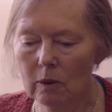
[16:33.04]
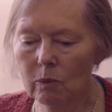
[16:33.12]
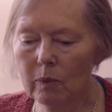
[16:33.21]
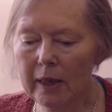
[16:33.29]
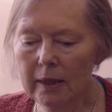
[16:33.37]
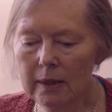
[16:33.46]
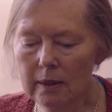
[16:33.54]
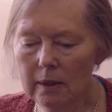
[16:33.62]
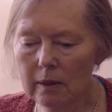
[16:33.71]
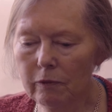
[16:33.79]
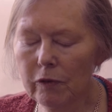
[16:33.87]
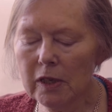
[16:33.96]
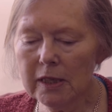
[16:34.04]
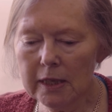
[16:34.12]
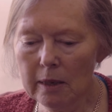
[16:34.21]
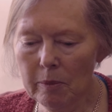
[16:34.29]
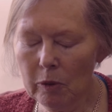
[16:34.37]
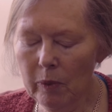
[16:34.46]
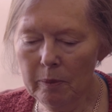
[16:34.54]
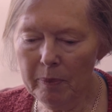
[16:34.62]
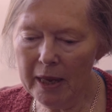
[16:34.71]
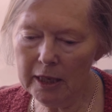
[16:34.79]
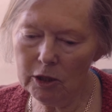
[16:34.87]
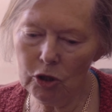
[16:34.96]
When the first time I went
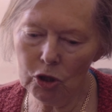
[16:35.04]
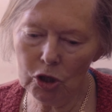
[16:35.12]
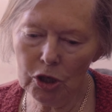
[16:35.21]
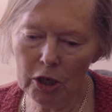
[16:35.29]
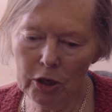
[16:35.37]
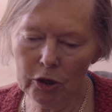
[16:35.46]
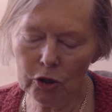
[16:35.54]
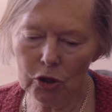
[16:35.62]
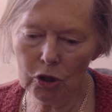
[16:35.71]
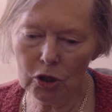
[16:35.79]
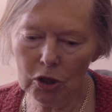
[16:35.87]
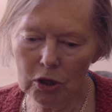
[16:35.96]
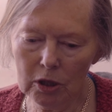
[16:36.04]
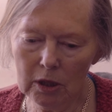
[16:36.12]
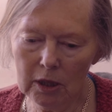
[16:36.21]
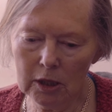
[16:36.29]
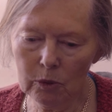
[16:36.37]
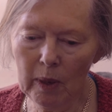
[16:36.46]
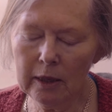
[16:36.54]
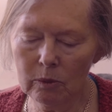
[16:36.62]
back to church as well,